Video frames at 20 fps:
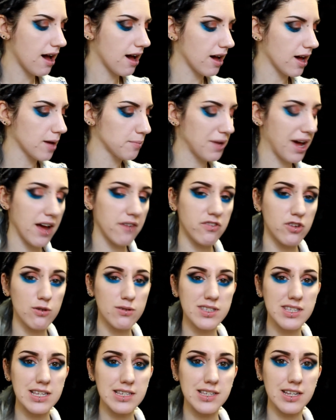I've
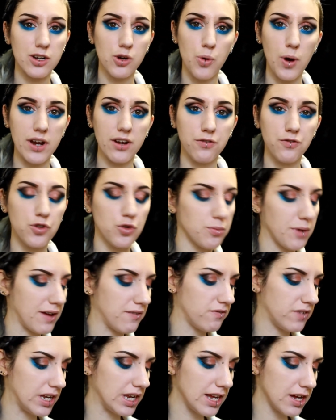used this in quite a few of my
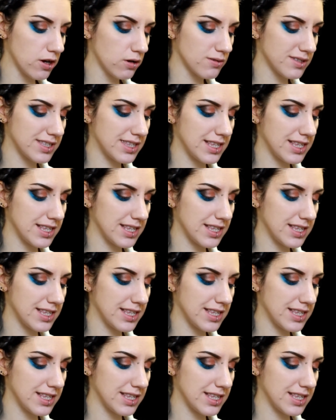videos.